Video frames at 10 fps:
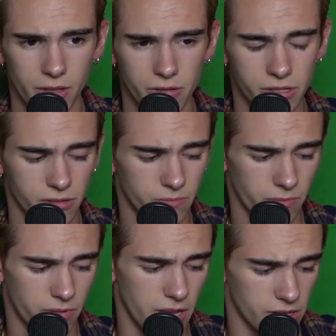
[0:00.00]
of those
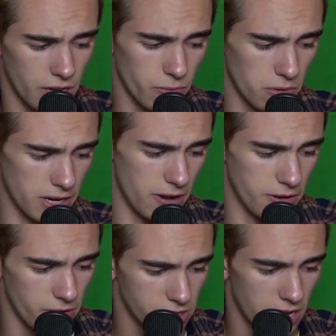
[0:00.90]
things that I wrote down
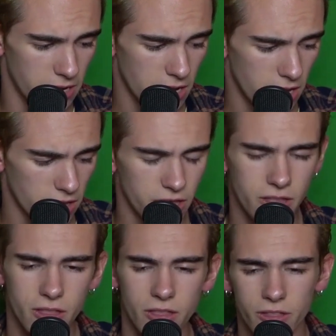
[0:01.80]
here is that
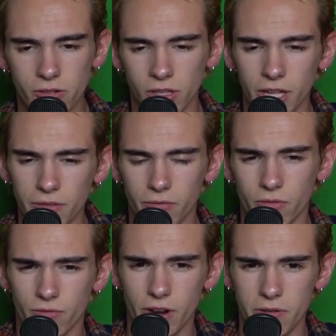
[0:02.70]
there's a lot of
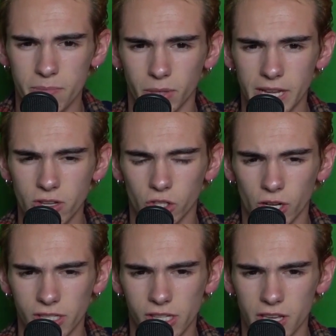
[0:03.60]
very blatant
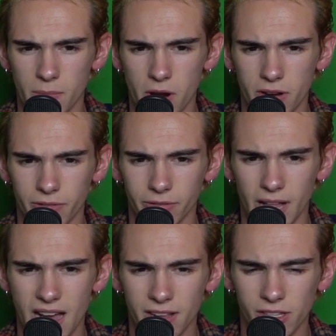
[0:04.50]
shots of the American
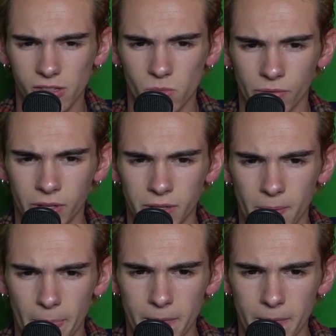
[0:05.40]
flag in this movie.